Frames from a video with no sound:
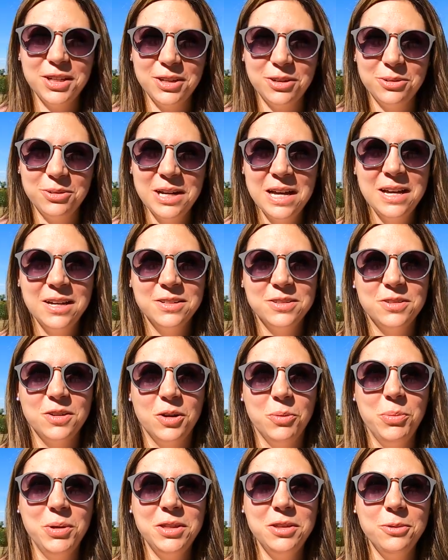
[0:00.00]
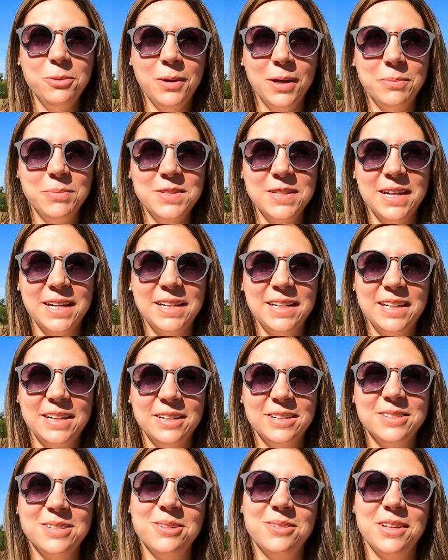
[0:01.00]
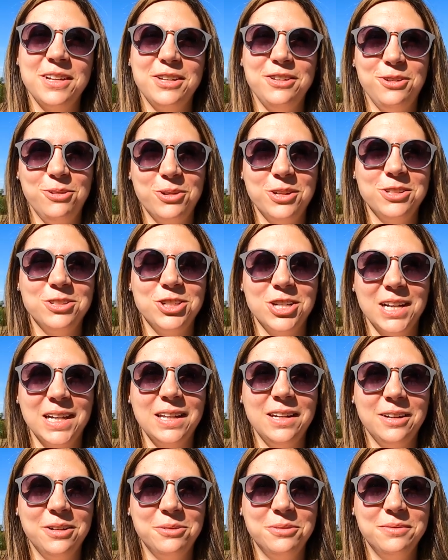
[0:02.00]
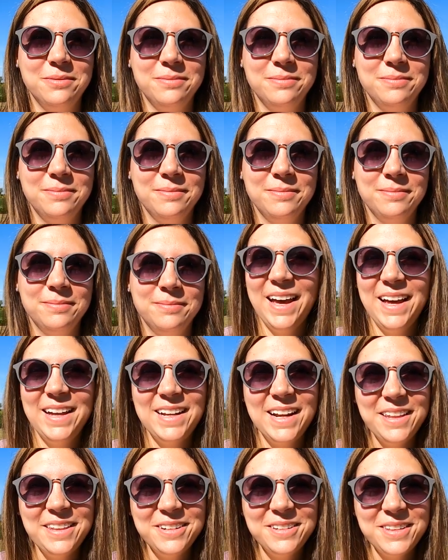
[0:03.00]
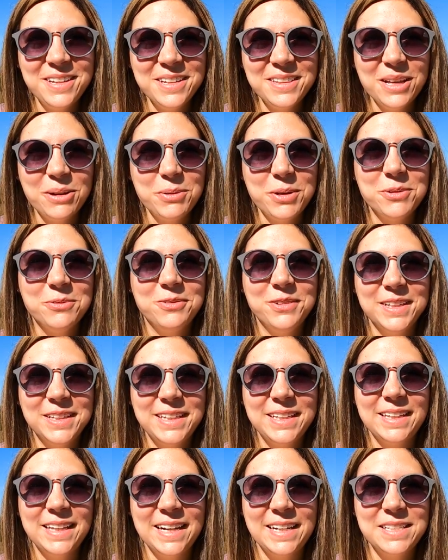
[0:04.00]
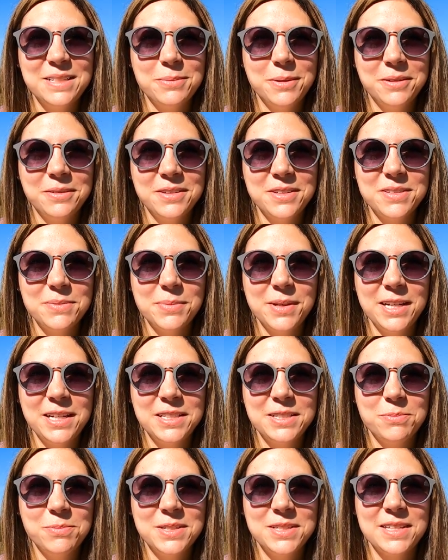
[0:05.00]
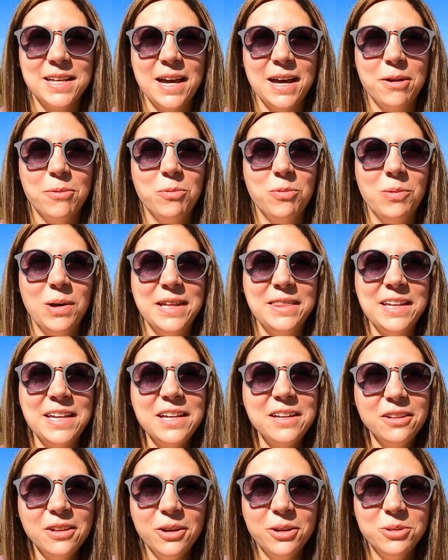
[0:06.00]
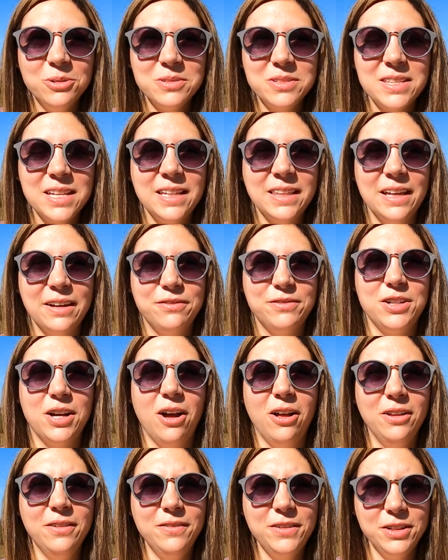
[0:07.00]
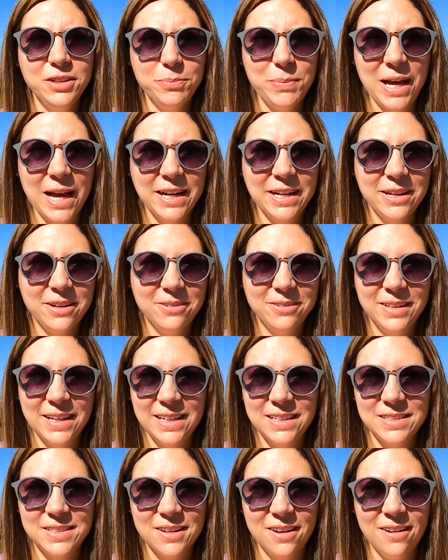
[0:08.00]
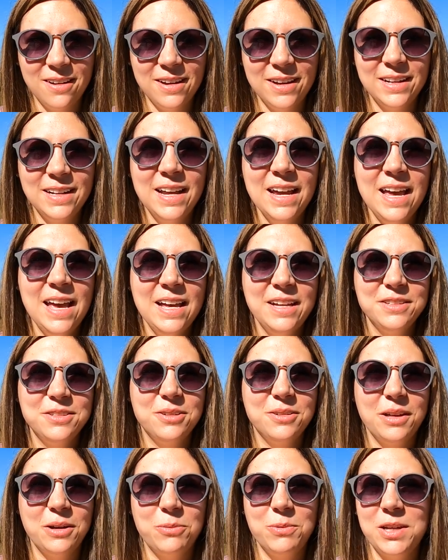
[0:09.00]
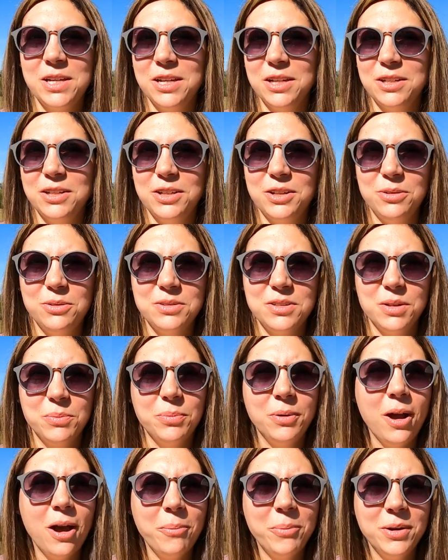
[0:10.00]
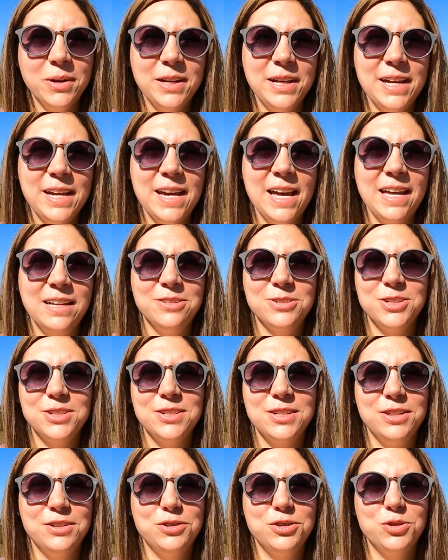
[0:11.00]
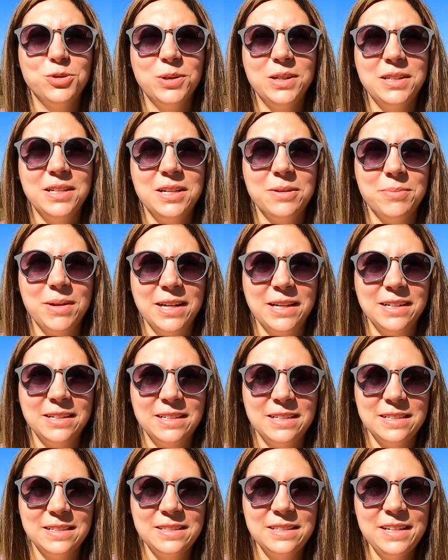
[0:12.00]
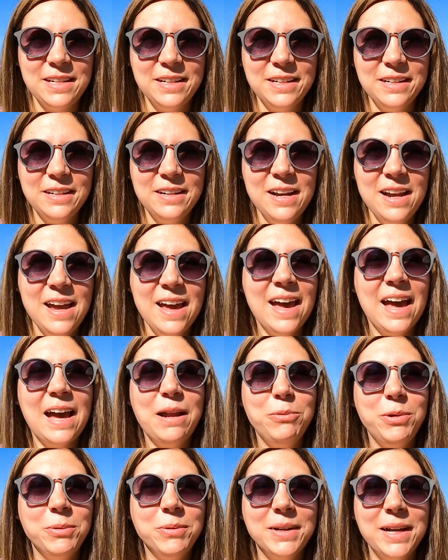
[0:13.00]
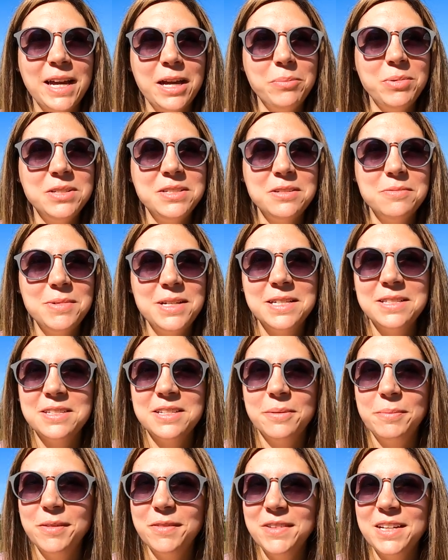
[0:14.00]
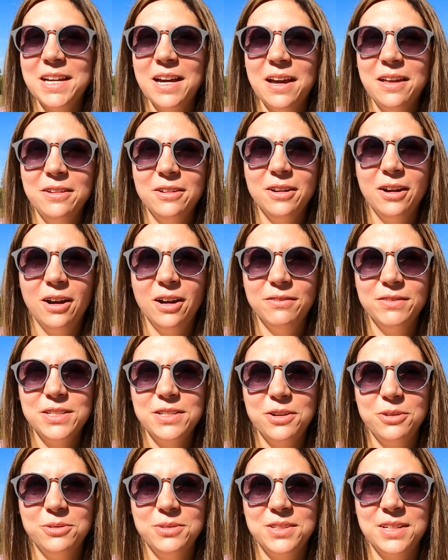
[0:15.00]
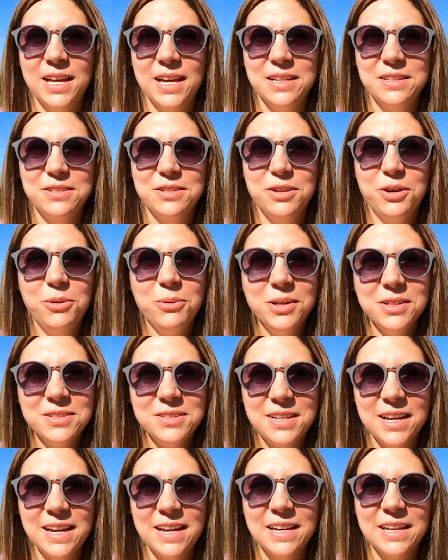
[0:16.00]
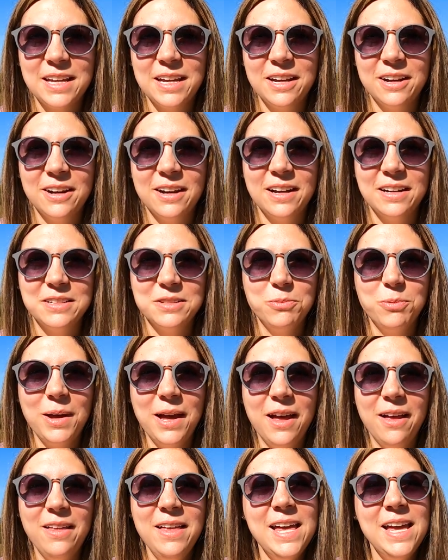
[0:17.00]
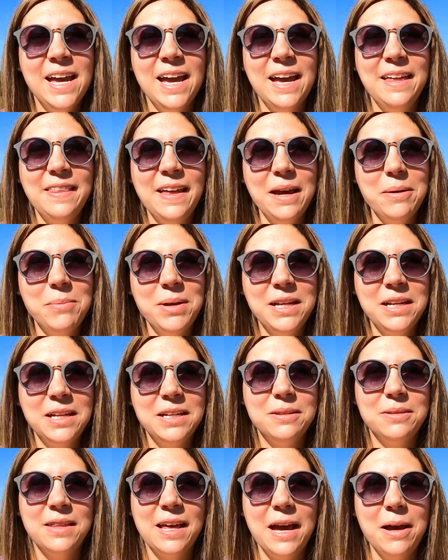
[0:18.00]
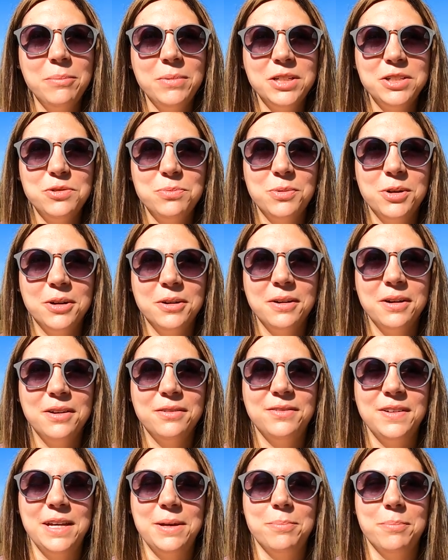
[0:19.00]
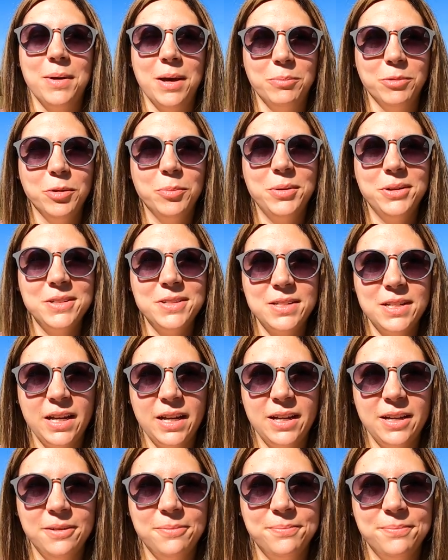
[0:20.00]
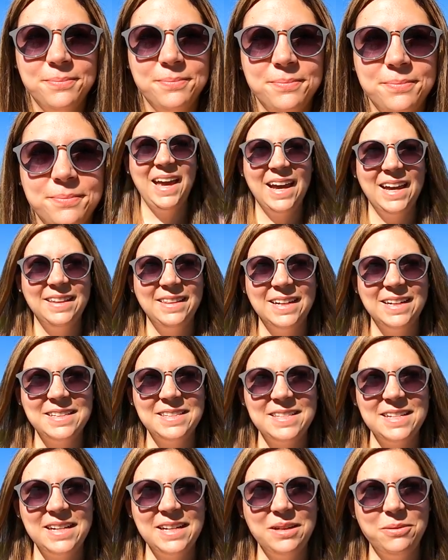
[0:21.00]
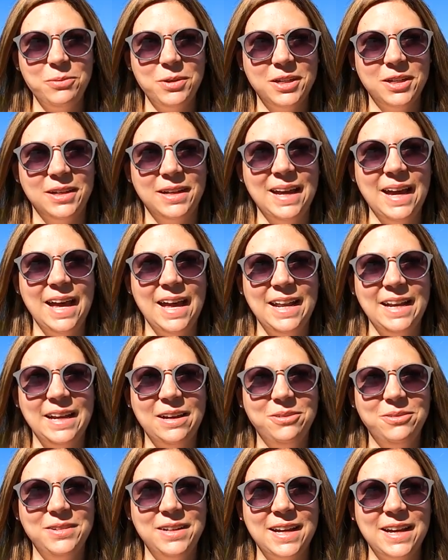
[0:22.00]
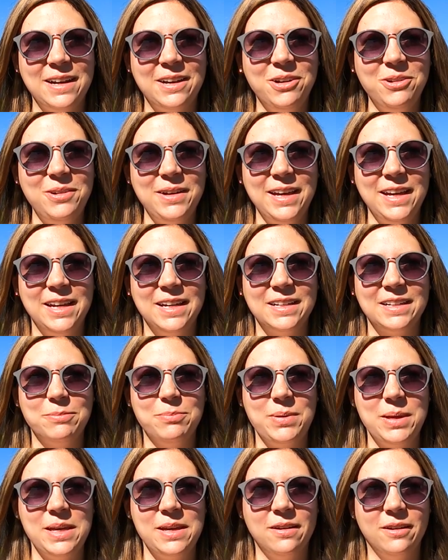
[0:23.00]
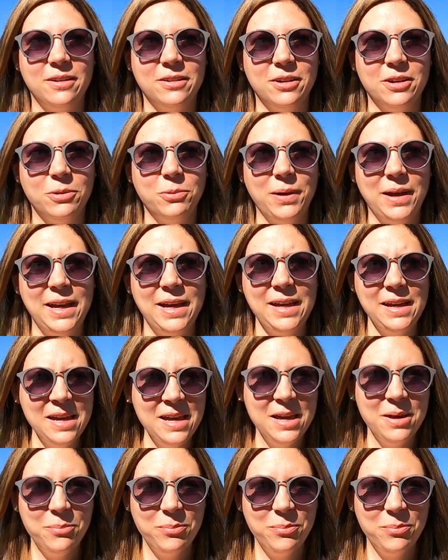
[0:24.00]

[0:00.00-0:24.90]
cute. So I'll put the website here so that you can check it out. Another thing that we really liked about this place was that when they closed, they left all of their patio lights on so that we could use the property and just enjoy the amenities here. And we were able to meet some of the other Harvest Host guests who were staying here as well, and that made it that much more of a memorable stay. And that's it. We're gonna head out now and be on our way.